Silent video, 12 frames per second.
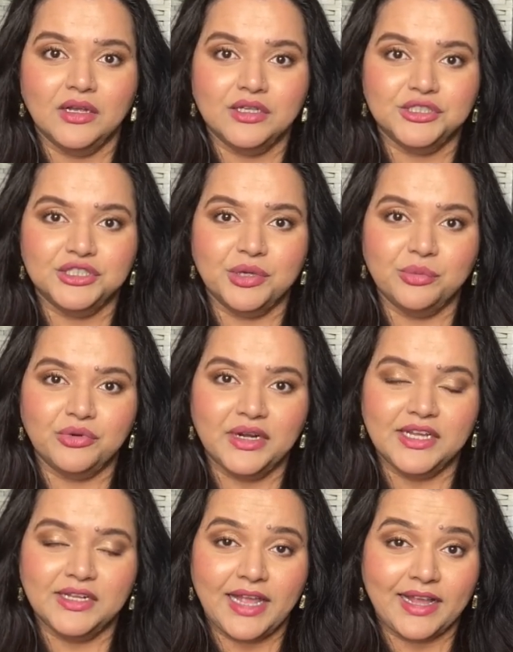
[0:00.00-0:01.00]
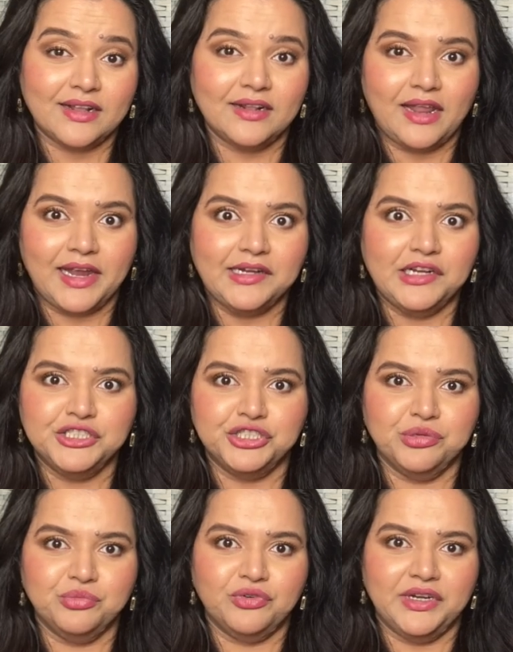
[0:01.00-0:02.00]
shimmery, like lightly
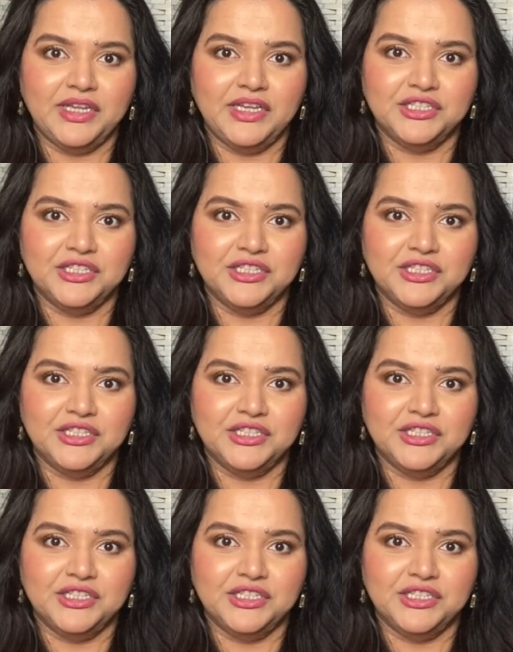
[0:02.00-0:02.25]
shimmery,